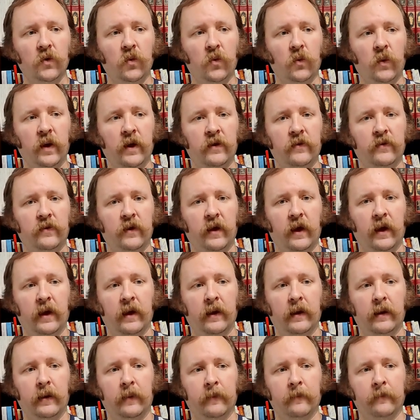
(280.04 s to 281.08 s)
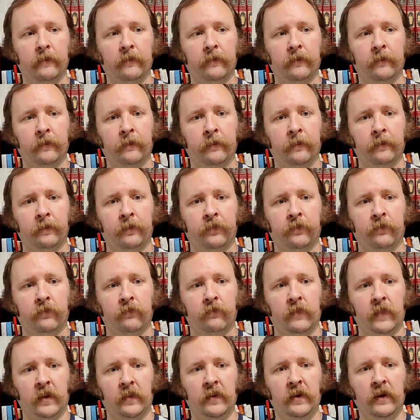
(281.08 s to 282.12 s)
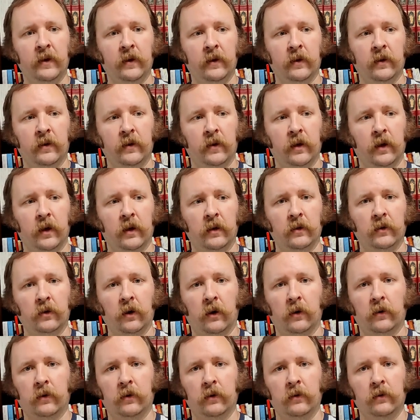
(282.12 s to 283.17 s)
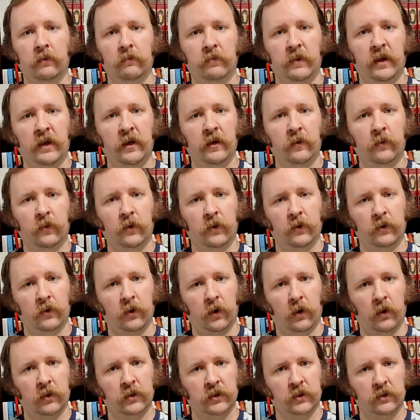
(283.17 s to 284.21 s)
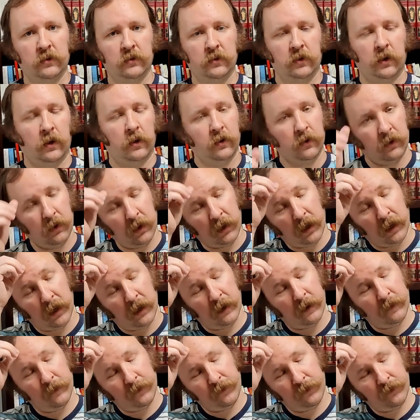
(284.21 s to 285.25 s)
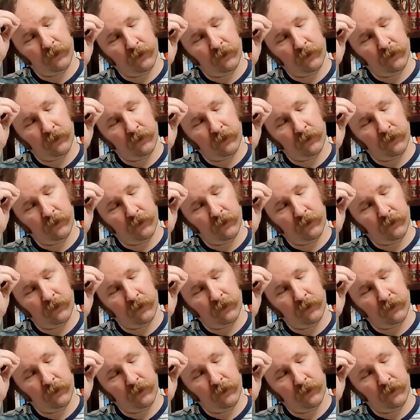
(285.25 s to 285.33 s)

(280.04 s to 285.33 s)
with a maybe a, a darker medium or dark dark uh,